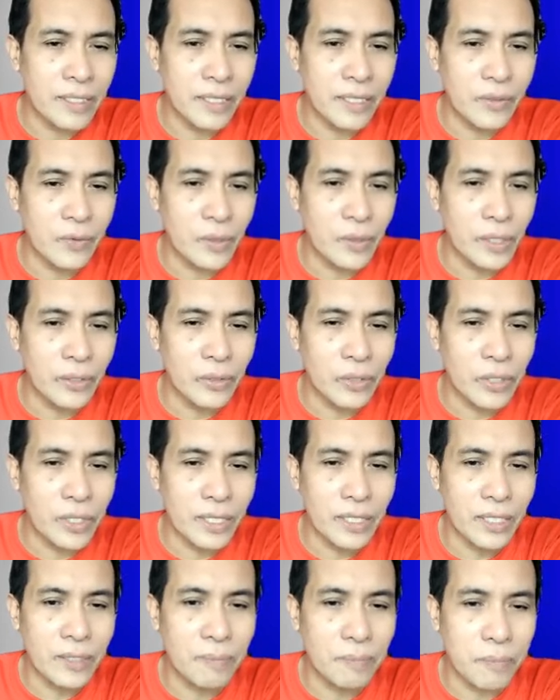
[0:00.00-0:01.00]
equal to
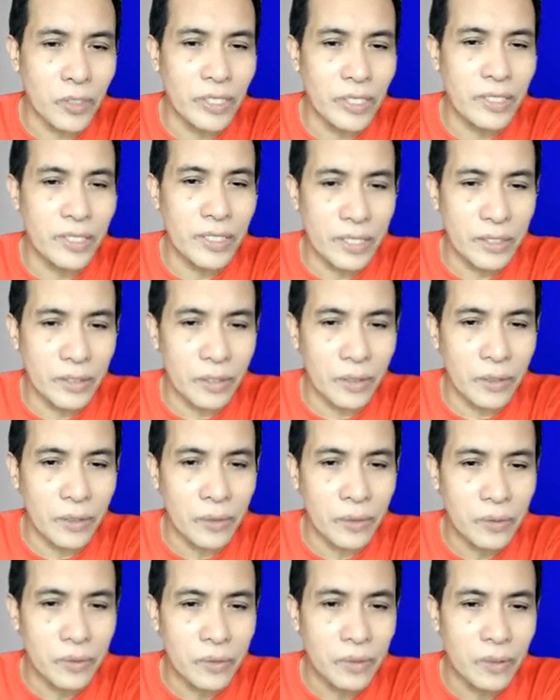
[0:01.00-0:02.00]
6.0,